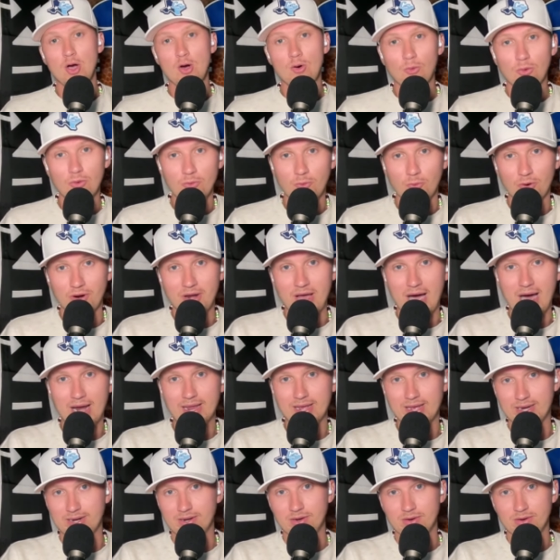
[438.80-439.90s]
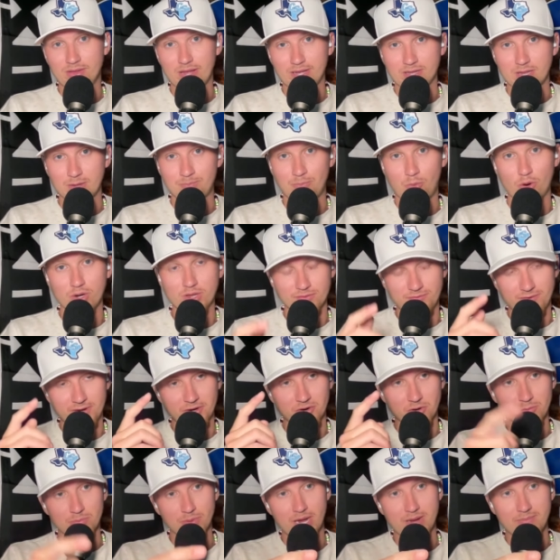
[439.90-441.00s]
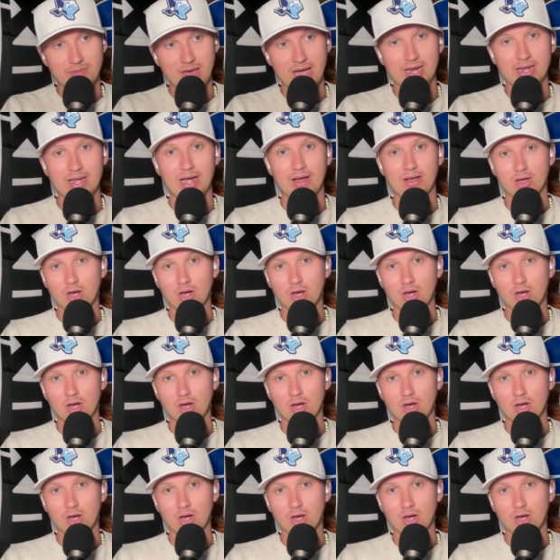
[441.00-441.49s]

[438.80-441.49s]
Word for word: We're, we're not in like to point the finger and blame that guy.